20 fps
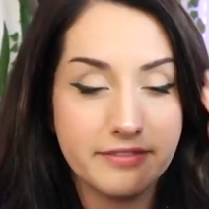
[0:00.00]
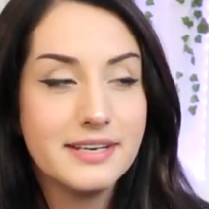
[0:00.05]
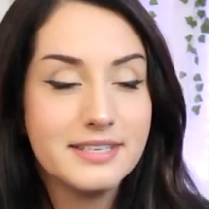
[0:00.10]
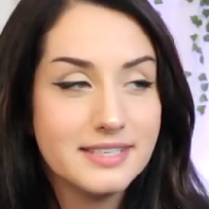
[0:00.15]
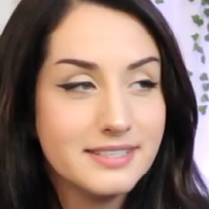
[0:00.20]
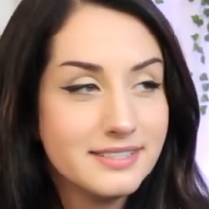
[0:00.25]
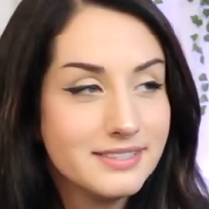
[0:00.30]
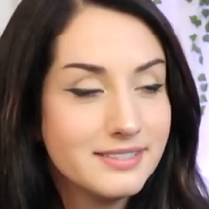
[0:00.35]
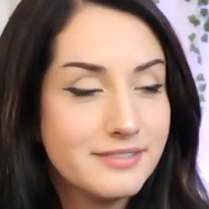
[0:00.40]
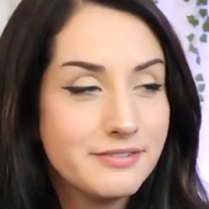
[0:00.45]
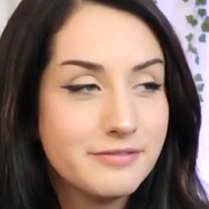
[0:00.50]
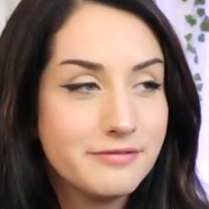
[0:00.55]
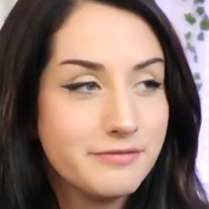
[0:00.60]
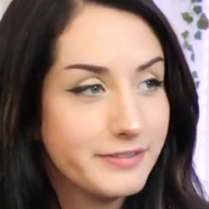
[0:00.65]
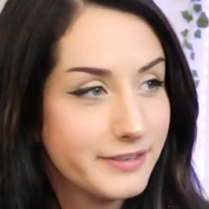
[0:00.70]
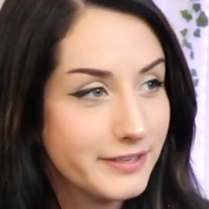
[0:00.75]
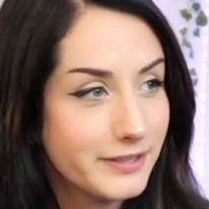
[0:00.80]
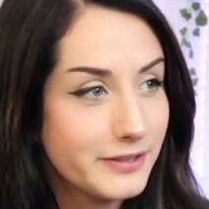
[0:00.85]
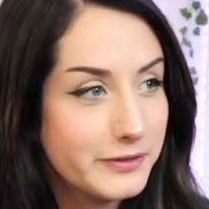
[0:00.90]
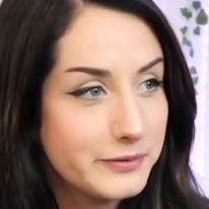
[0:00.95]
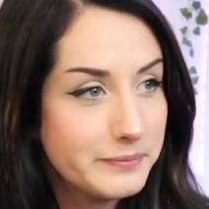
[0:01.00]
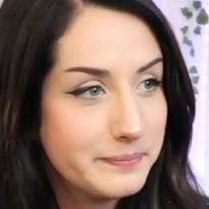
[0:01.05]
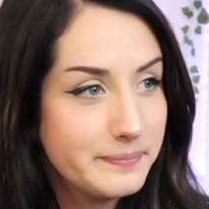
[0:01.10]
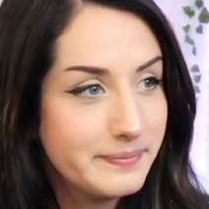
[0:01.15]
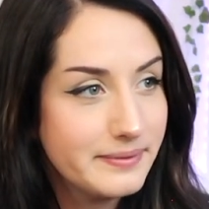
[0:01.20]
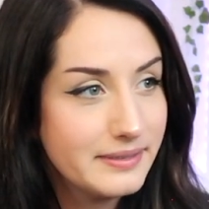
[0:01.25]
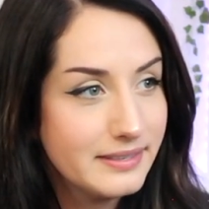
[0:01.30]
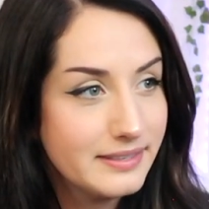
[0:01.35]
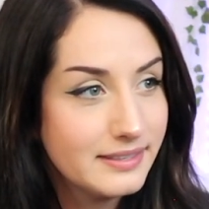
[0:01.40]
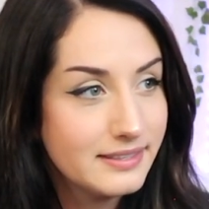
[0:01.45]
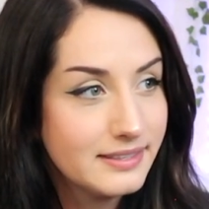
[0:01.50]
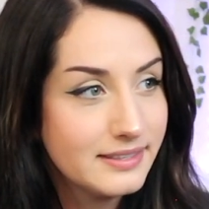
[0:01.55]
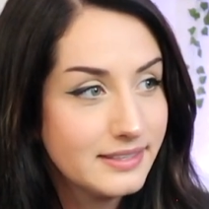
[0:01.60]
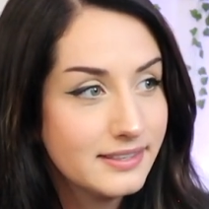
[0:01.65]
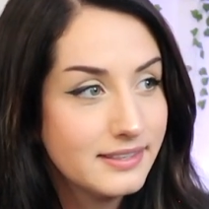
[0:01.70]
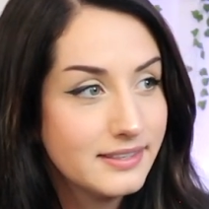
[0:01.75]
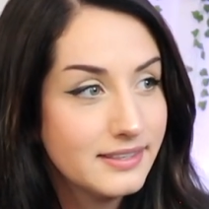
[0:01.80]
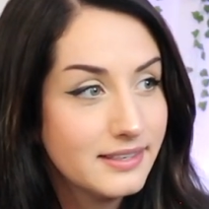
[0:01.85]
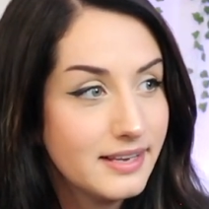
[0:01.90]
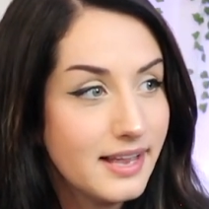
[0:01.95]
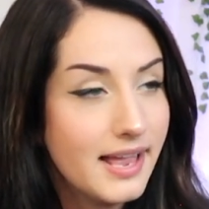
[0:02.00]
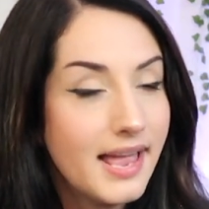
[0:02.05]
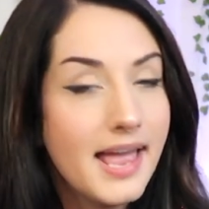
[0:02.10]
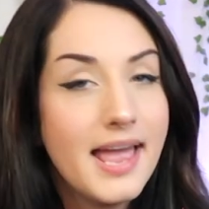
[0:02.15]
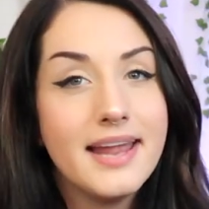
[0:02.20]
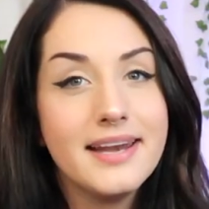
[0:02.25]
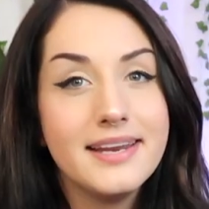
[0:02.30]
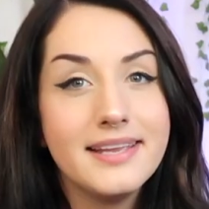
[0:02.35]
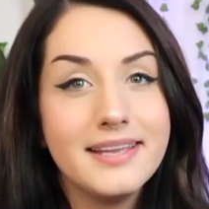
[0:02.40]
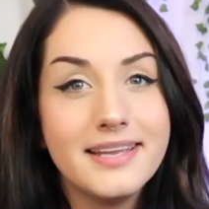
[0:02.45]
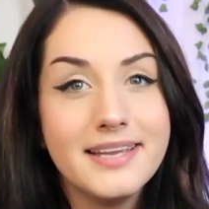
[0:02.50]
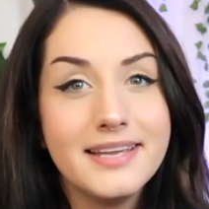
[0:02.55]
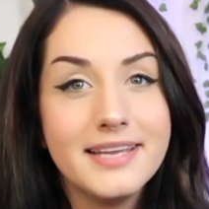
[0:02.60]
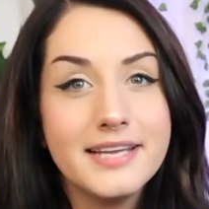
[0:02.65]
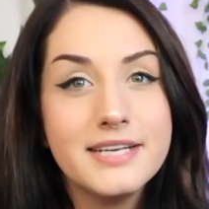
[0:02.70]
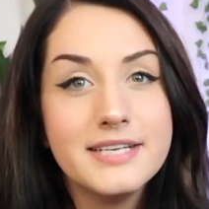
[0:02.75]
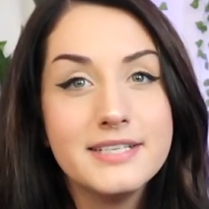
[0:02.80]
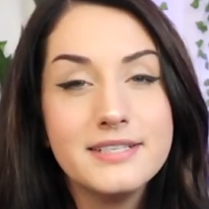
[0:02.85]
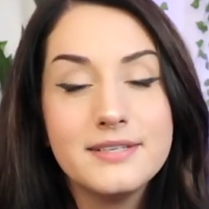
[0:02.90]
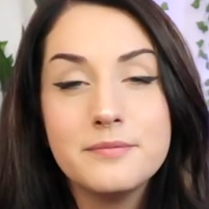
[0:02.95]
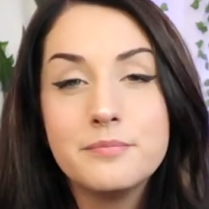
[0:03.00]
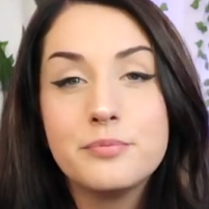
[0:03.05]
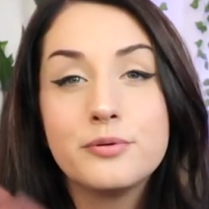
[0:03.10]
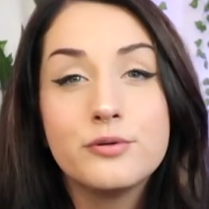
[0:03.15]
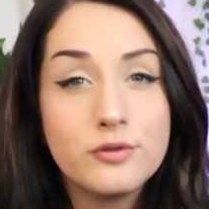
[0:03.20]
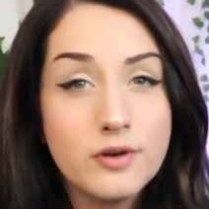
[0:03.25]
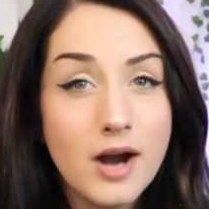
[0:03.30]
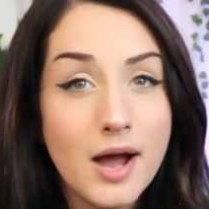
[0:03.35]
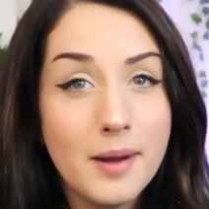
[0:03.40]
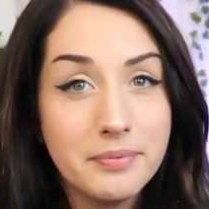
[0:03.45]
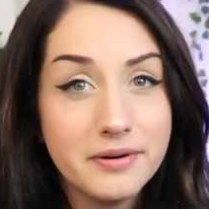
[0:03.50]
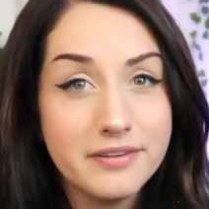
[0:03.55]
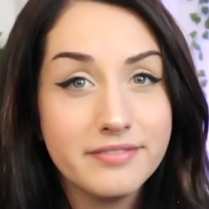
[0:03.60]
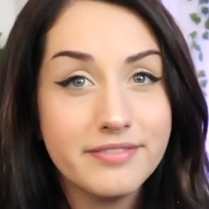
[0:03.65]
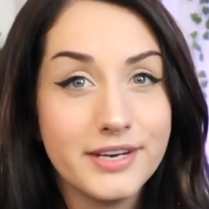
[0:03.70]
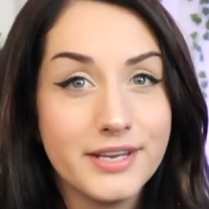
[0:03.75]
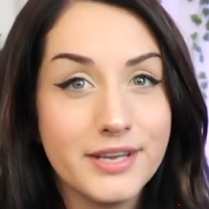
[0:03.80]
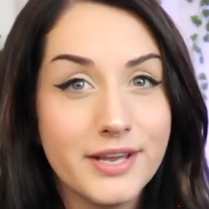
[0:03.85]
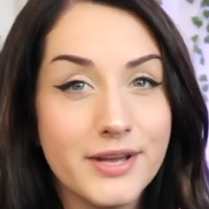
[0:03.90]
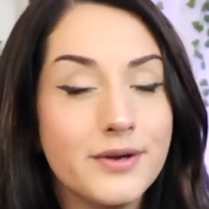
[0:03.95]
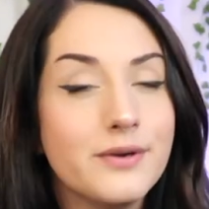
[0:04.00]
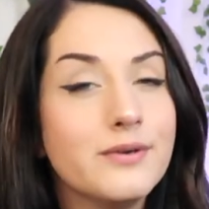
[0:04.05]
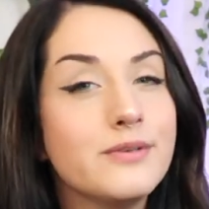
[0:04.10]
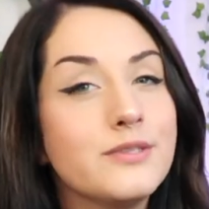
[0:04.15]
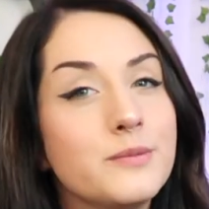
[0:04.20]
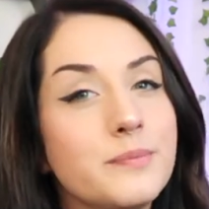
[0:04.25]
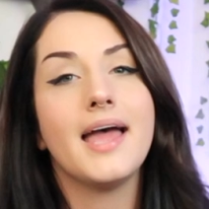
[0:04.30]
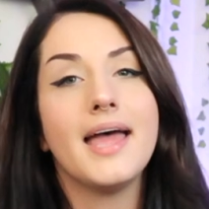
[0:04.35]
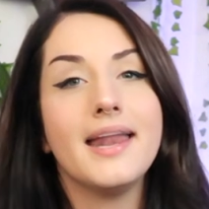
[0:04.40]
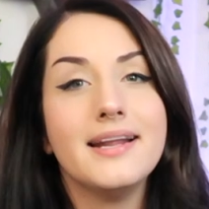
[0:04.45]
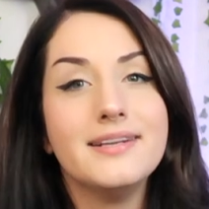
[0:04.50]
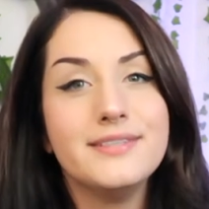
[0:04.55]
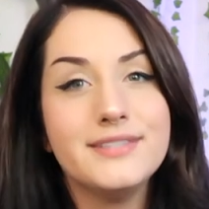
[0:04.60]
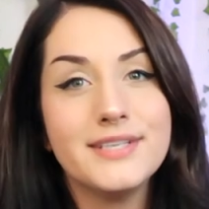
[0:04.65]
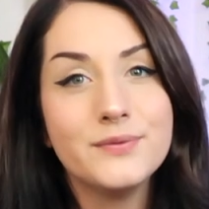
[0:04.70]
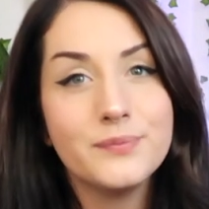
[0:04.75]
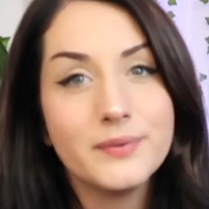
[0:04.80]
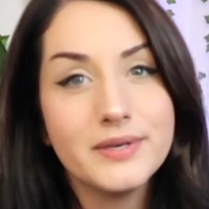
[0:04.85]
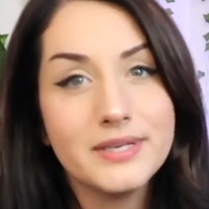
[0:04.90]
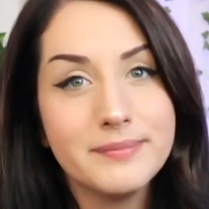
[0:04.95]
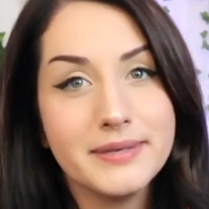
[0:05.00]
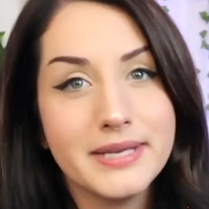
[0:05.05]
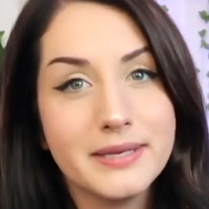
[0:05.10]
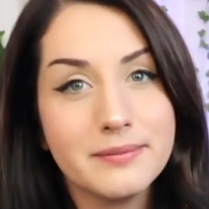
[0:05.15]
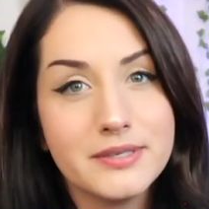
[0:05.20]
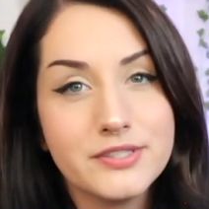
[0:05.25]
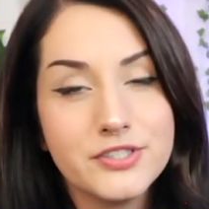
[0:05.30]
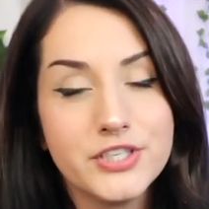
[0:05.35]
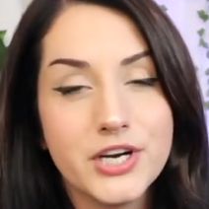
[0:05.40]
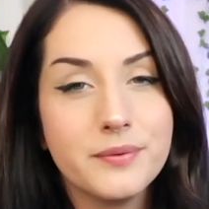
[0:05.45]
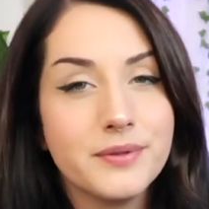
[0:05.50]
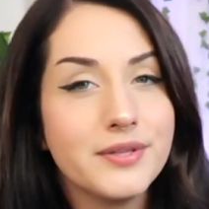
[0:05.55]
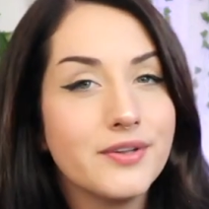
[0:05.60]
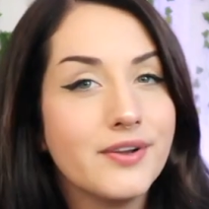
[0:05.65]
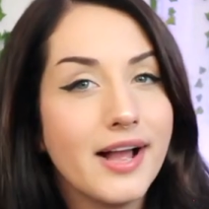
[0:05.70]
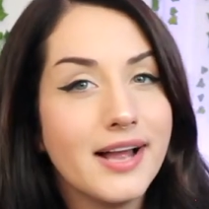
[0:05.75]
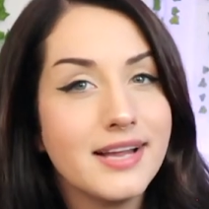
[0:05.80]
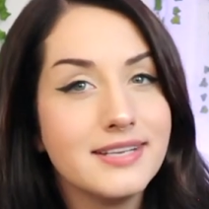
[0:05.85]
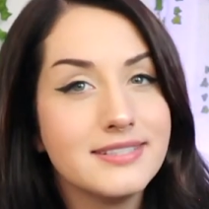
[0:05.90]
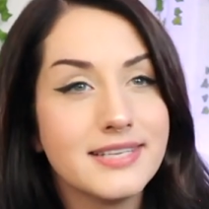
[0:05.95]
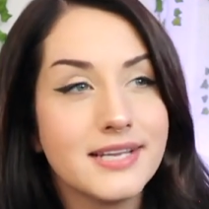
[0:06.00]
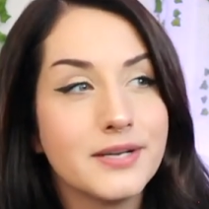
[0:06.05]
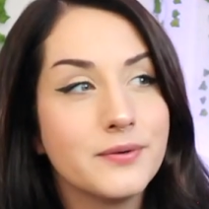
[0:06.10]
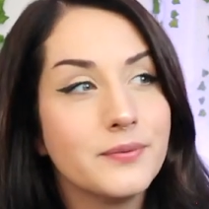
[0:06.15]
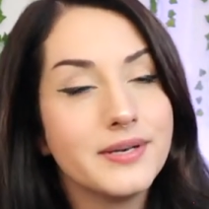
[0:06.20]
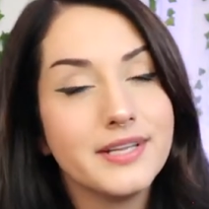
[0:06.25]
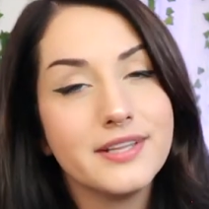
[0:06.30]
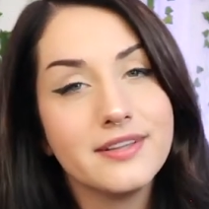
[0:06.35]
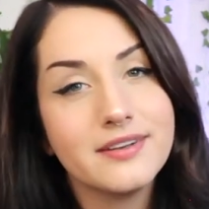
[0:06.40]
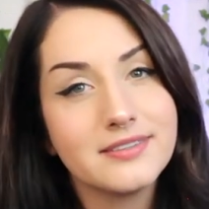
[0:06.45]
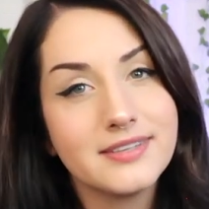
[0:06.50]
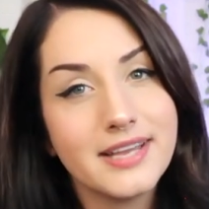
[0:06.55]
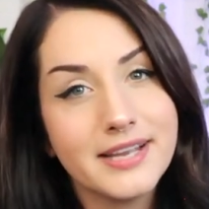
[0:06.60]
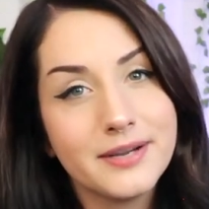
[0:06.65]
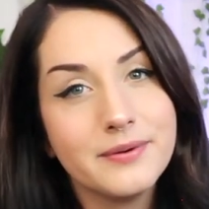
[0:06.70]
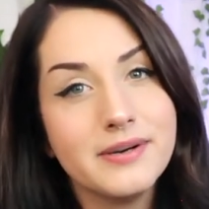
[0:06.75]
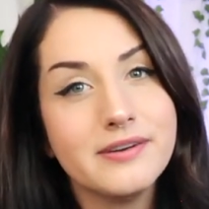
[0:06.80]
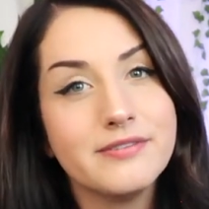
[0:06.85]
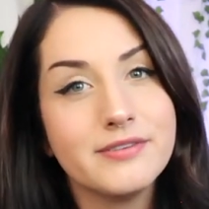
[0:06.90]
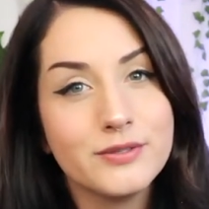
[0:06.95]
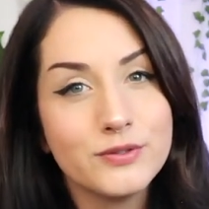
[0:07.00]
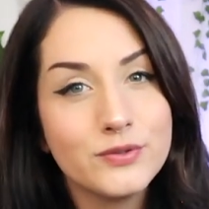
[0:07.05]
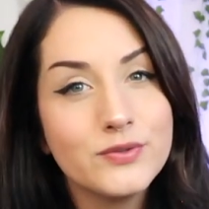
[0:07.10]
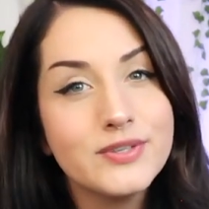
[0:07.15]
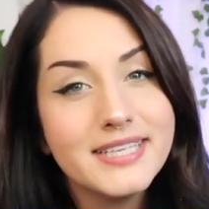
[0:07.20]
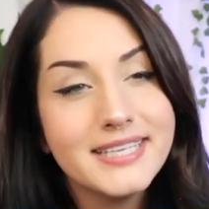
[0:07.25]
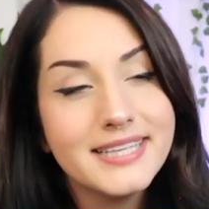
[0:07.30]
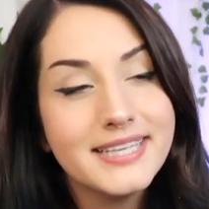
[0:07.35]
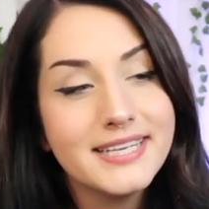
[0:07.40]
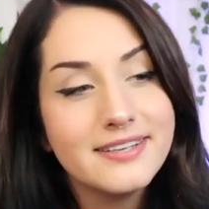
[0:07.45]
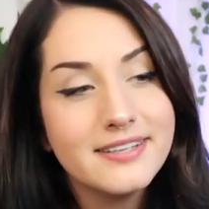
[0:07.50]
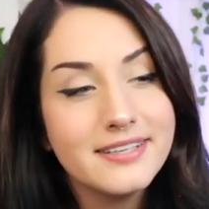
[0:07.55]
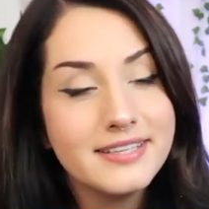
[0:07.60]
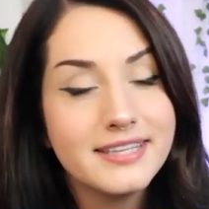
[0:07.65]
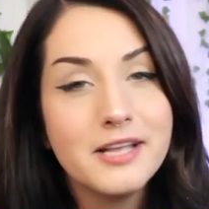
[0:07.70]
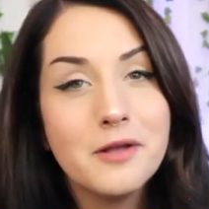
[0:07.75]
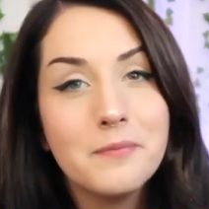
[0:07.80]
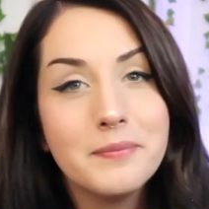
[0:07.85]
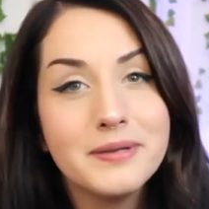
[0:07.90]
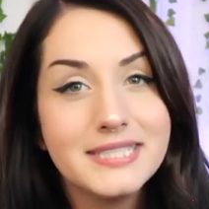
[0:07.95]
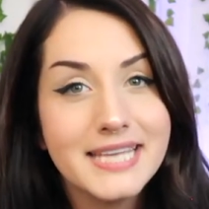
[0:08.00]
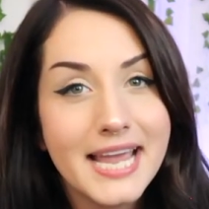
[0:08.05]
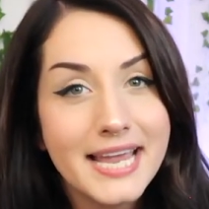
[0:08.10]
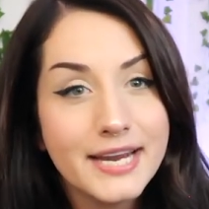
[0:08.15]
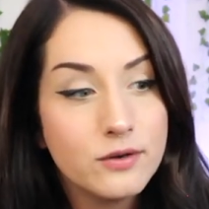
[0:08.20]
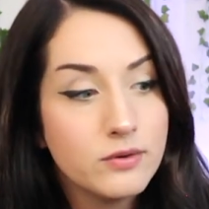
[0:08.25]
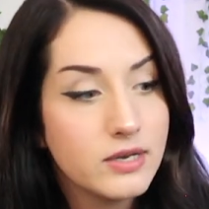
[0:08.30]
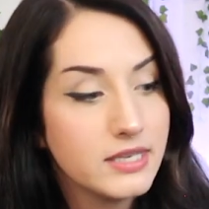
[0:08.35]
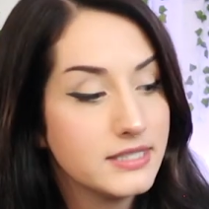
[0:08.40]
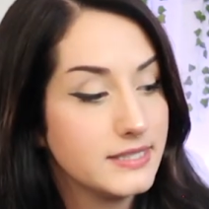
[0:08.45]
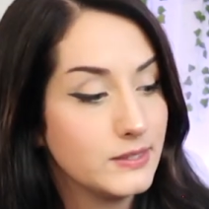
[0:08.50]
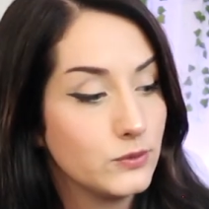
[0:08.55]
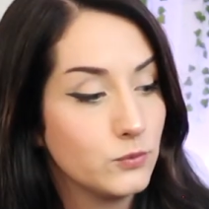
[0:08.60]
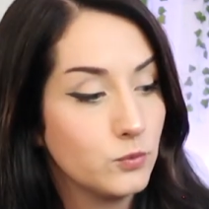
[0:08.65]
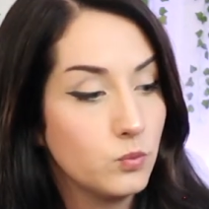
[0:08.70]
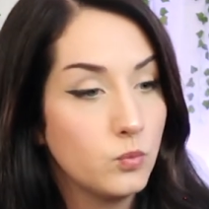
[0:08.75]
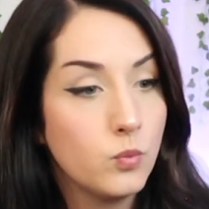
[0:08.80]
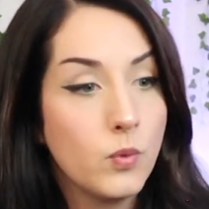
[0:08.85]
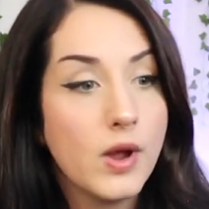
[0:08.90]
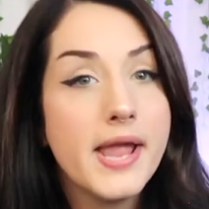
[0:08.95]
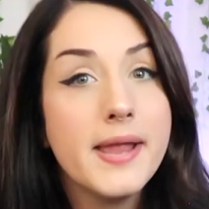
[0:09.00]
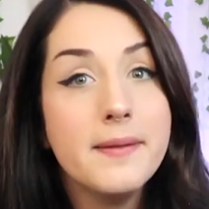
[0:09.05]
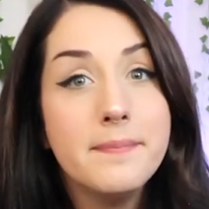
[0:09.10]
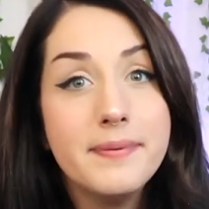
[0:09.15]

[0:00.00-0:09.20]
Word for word: I didn't film any proper videos, and I did want to be able to share with you guys like what he looked like whenever he was really little, a little potato, because he's way